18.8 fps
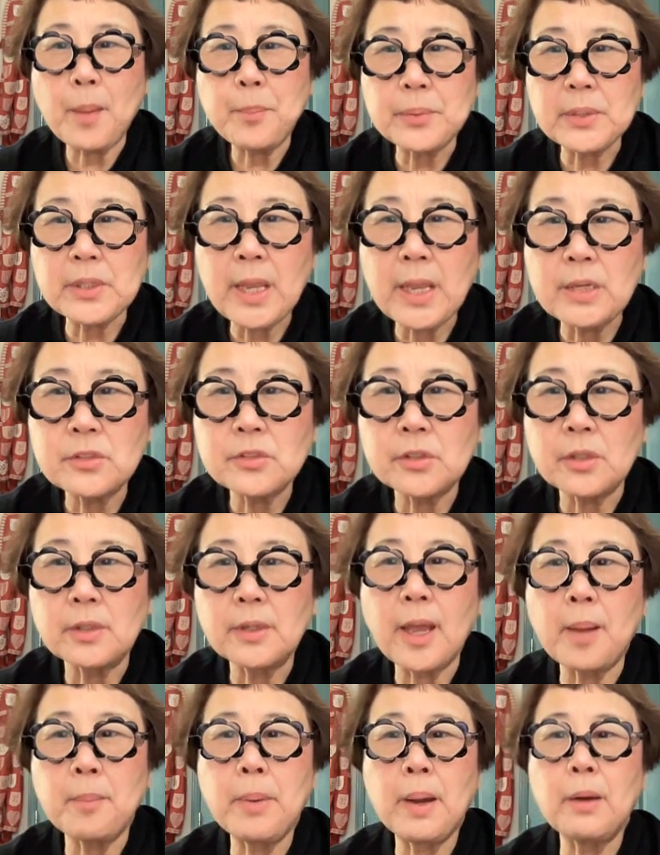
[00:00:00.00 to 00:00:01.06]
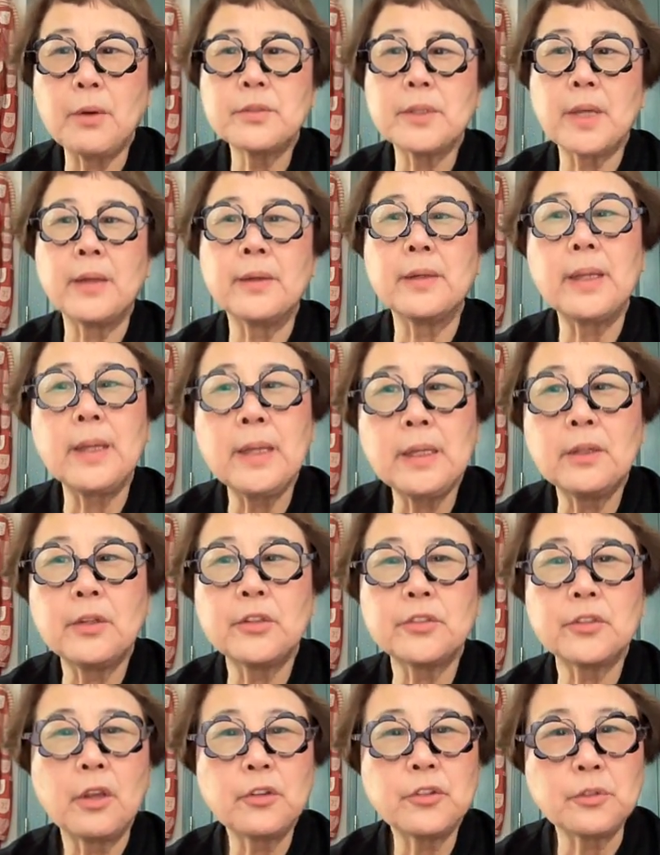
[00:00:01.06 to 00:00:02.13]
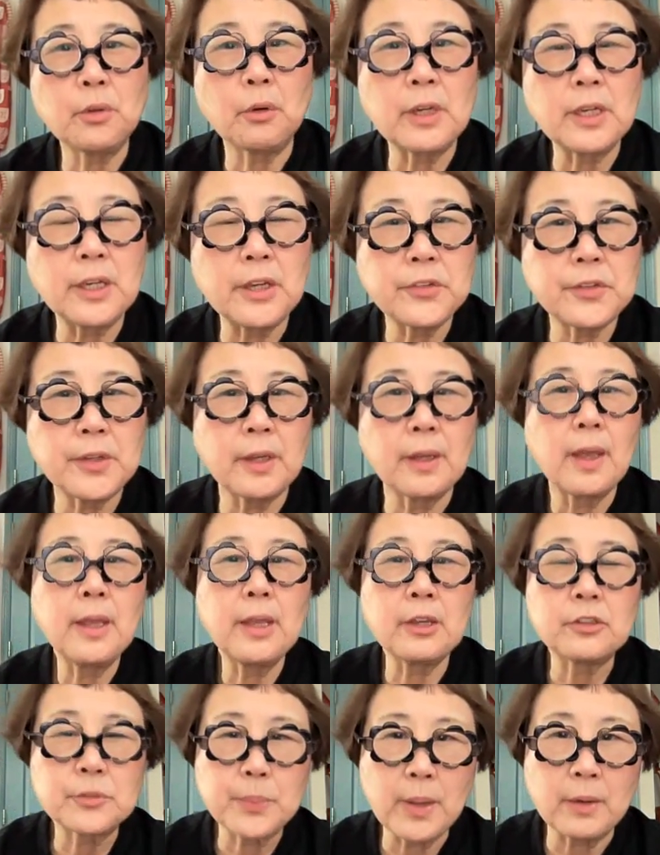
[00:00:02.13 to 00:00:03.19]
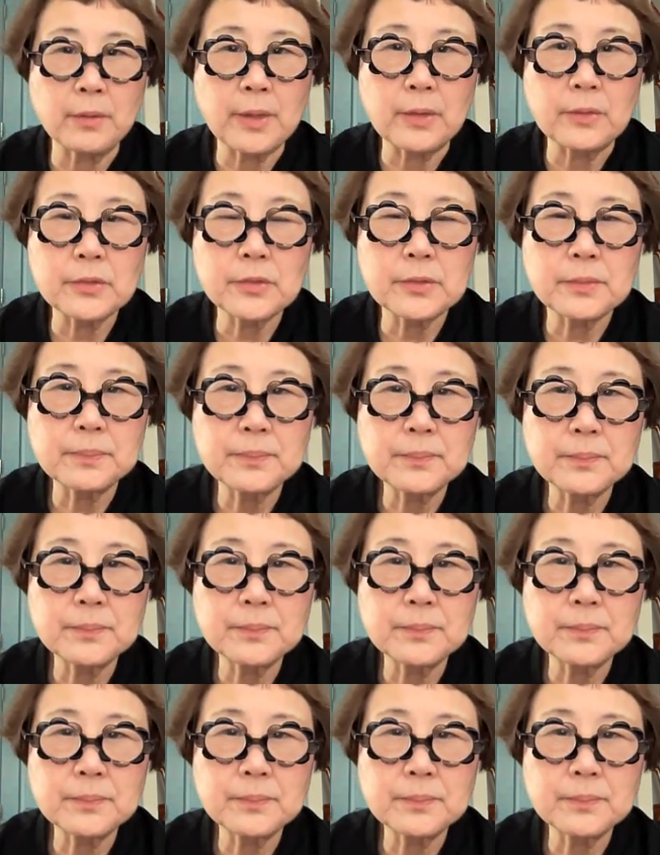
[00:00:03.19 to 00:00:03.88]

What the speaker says: apprehension about an English story listening experience.